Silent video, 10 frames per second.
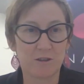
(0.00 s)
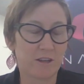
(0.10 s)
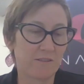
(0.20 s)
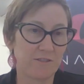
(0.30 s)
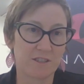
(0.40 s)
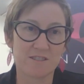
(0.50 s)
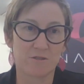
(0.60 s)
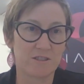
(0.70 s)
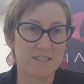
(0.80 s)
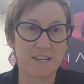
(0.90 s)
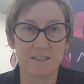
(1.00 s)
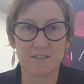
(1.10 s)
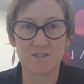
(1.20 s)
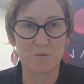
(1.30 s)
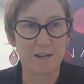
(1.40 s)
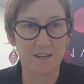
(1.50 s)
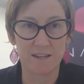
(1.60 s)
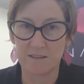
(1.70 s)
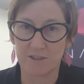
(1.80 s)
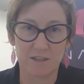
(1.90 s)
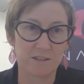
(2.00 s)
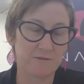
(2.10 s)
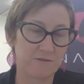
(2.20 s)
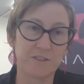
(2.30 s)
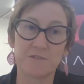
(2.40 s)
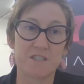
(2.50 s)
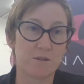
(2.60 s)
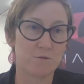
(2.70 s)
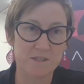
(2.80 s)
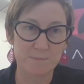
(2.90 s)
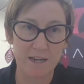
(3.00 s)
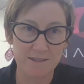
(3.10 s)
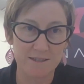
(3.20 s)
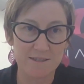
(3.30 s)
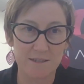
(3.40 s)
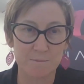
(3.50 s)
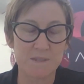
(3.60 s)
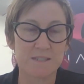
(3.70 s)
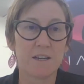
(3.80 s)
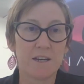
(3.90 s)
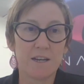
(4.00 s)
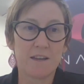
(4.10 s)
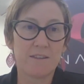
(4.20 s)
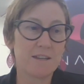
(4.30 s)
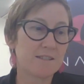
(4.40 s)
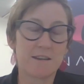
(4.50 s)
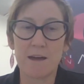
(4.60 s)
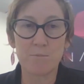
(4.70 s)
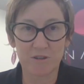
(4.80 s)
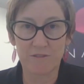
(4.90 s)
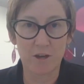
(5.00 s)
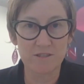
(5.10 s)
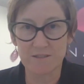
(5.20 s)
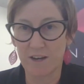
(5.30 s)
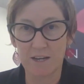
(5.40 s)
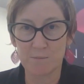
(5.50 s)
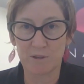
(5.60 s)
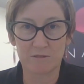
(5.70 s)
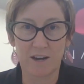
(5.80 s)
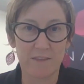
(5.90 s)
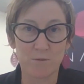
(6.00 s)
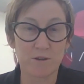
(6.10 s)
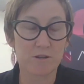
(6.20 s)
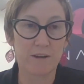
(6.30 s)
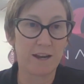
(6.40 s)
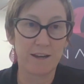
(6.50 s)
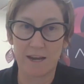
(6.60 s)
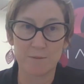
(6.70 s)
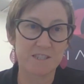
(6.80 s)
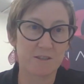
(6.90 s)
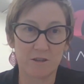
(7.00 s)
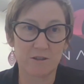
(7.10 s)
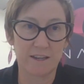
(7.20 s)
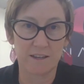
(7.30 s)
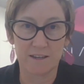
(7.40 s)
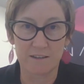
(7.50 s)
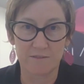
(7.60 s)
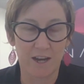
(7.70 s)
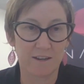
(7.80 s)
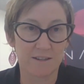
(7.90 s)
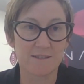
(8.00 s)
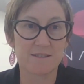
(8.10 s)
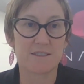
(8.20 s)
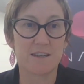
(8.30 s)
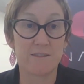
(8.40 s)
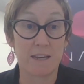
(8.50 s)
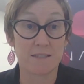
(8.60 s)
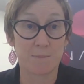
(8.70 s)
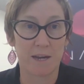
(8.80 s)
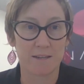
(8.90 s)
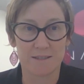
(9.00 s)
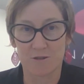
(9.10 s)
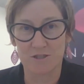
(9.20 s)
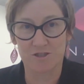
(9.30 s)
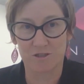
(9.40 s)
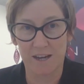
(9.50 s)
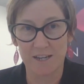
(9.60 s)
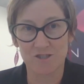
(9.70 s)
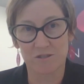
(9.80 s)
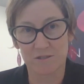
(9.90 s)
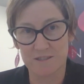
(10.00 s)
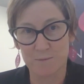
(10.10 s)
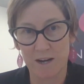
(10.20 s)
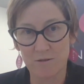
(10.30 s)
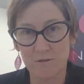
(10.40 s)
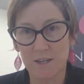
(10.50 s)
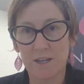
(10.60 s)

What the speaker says: are looking for sort of 10, 20, even 50 horsepower systems, there's a number of those available around the world, and absolutely innovators in that space in Australasia as well.